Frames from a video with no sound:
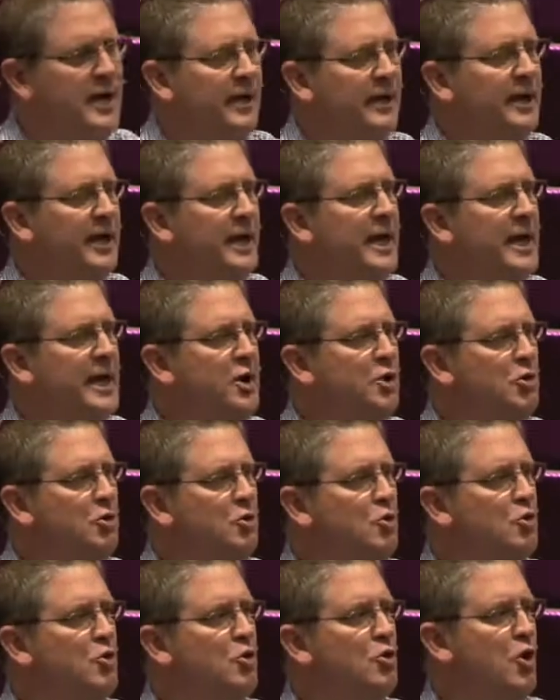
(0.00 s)
"He
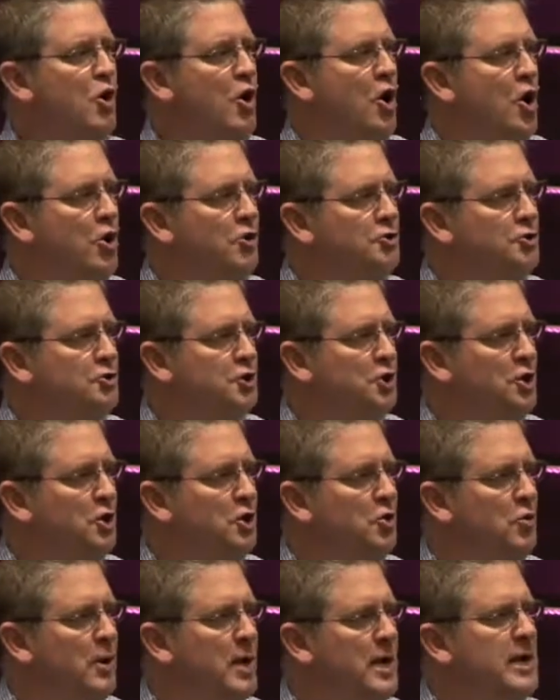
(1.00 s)
who calls
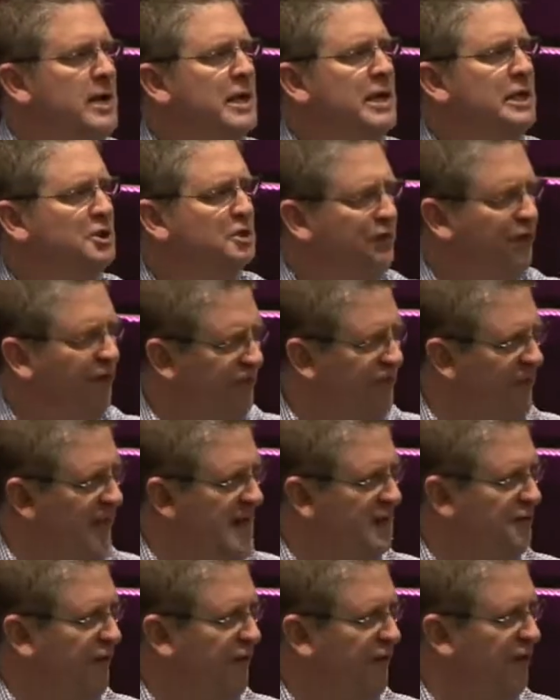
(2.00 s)
you is
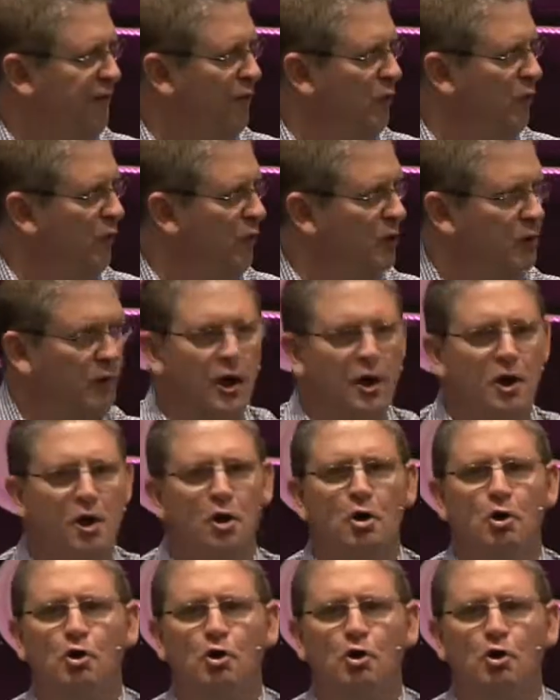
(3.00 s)
faithful,